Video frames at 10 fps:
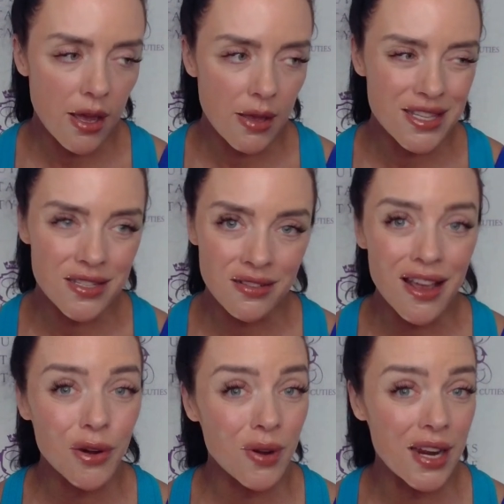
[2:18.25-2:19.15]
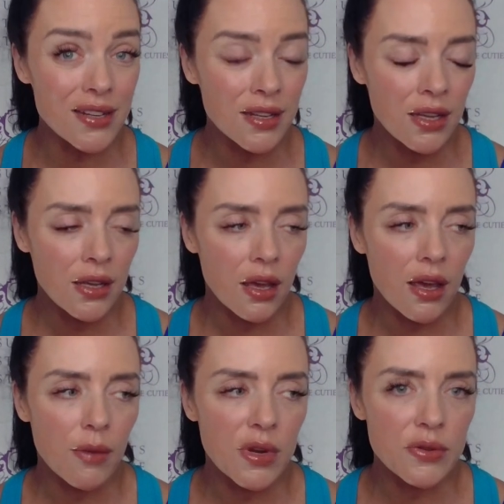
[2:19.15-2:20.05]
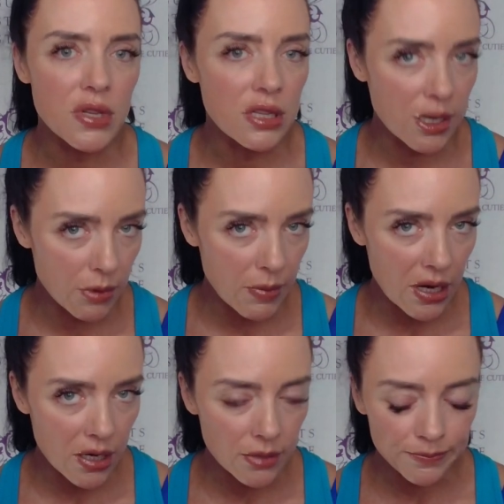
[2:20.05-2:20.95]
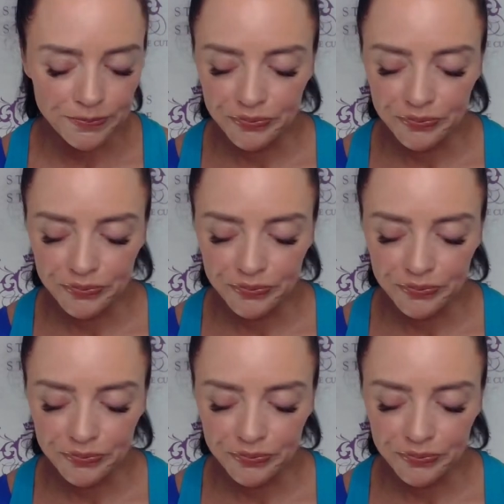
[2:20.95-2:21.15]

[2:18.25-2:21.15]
It's still not great, but it was a little bit better.